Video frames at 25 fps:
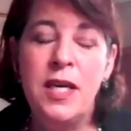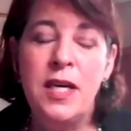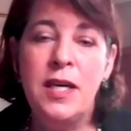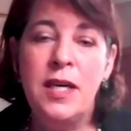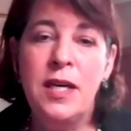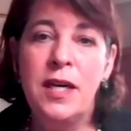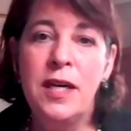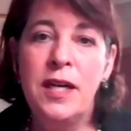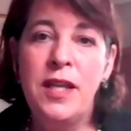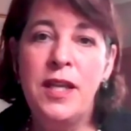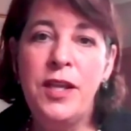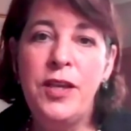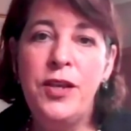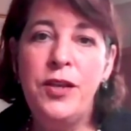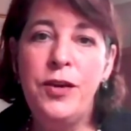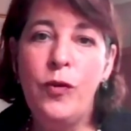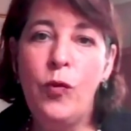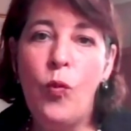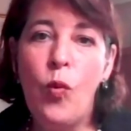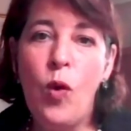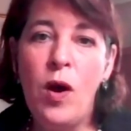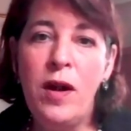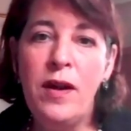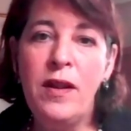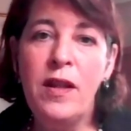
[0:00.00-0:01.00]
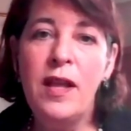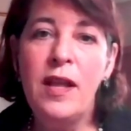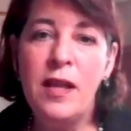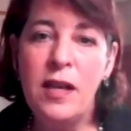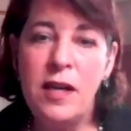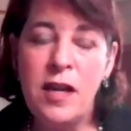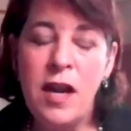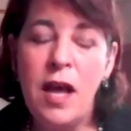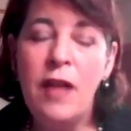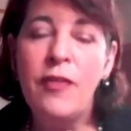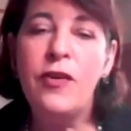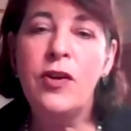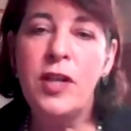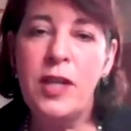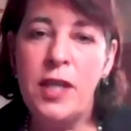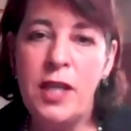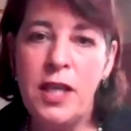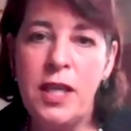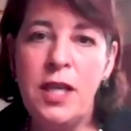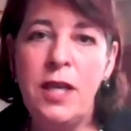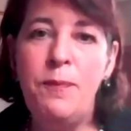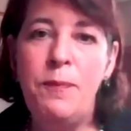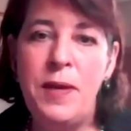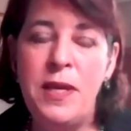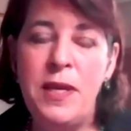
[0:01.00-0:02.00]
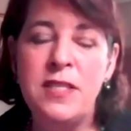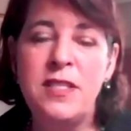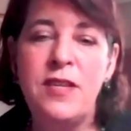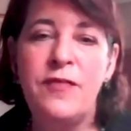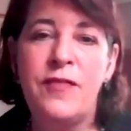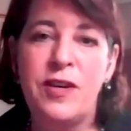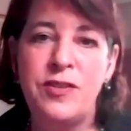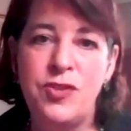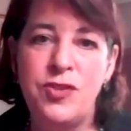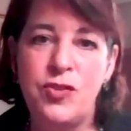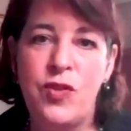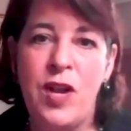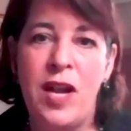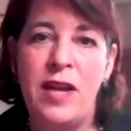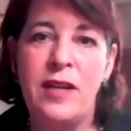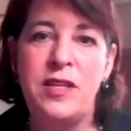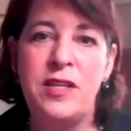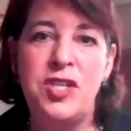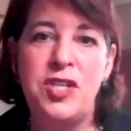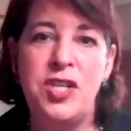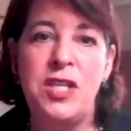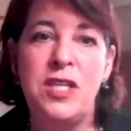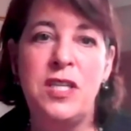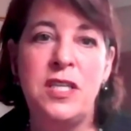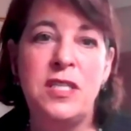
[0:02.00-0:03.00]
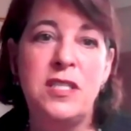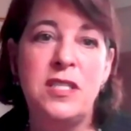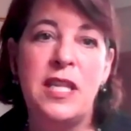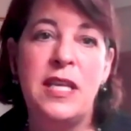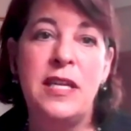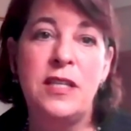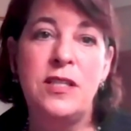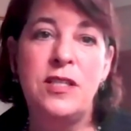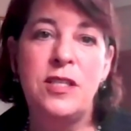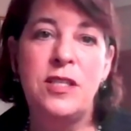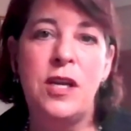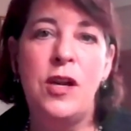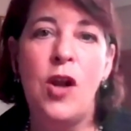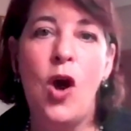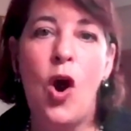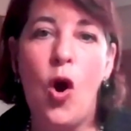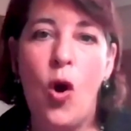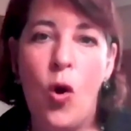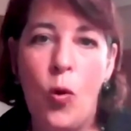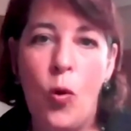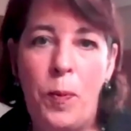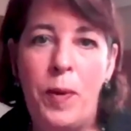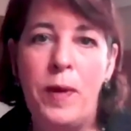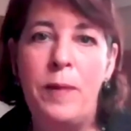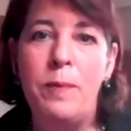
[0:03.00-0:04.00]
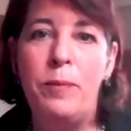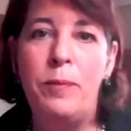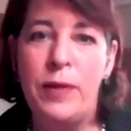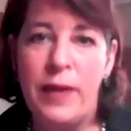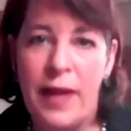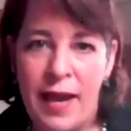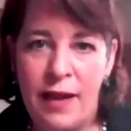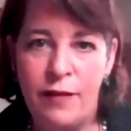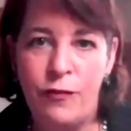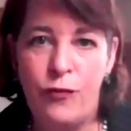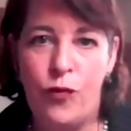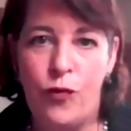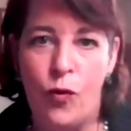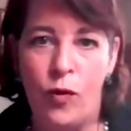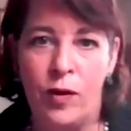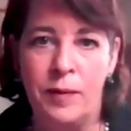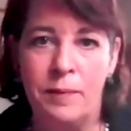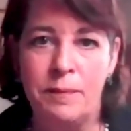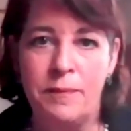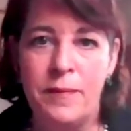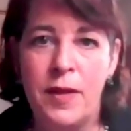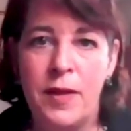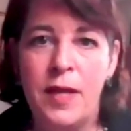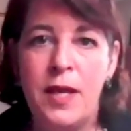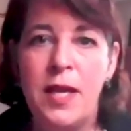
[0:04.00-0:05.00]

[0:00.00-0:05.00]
Another key piece of our strategy is that it's an open platform.